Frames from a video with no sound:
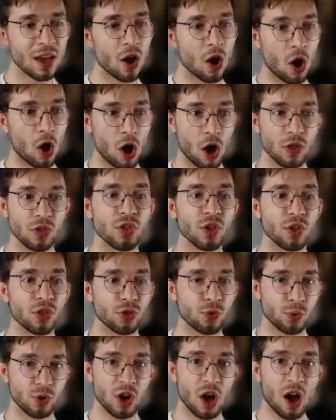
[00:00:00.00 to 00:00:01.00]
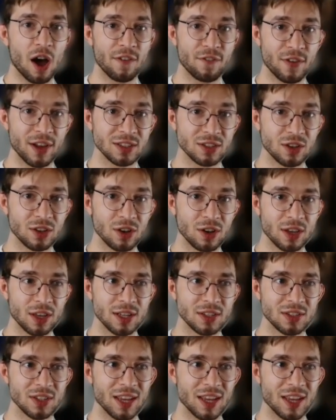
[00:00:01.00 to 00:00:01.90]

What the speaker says: on the 3 offense cookies,